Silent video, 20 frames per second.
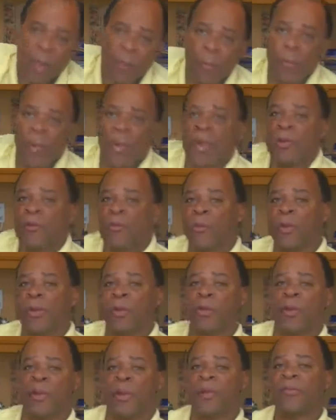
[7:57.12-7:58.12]
But with
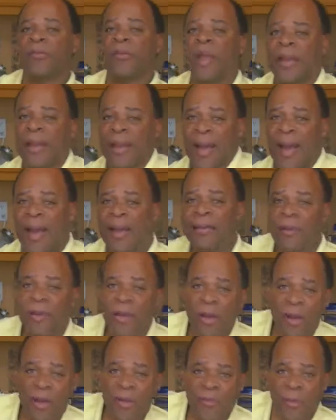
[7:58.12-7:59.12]
things like hot
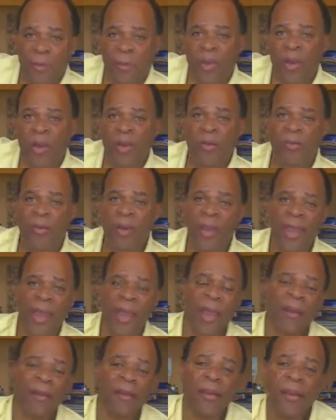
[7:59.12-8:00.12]
dogs, and because I
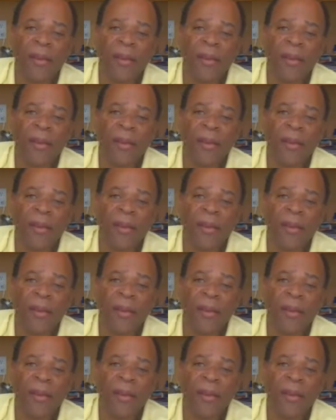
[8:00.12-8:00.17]
can't